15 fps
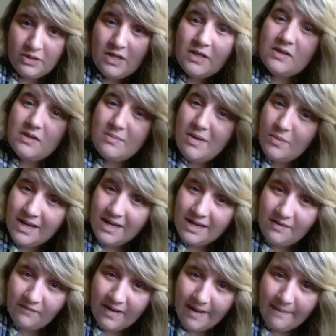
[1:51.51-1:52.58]
So may we
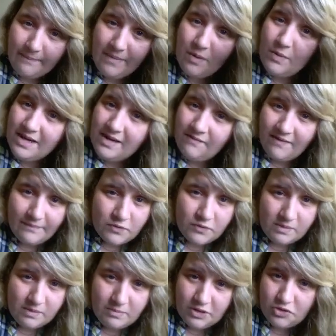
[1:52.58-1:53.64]
leave him. May we leave him to
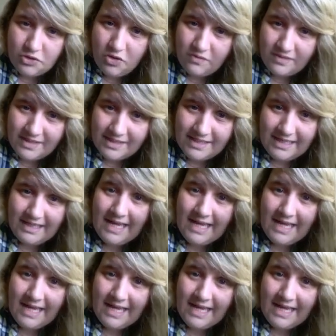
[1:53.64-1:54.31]
the majority